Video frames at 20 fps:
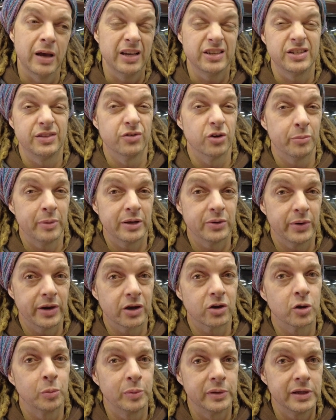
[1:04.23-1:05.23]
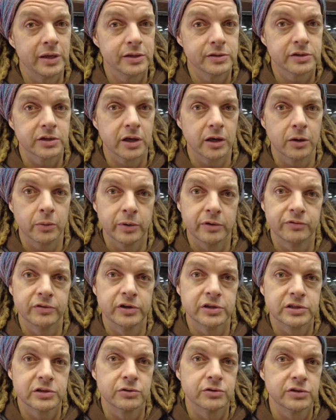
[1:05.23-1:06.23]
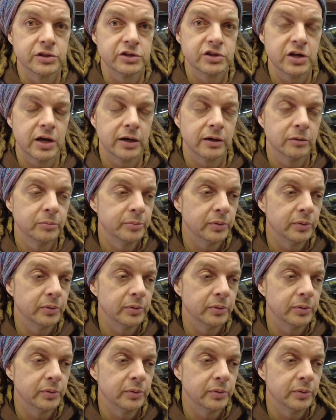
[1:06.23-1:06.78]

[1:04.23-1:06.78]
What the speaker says: I actually thought about doing it a couple of years ago when I first launched the channel,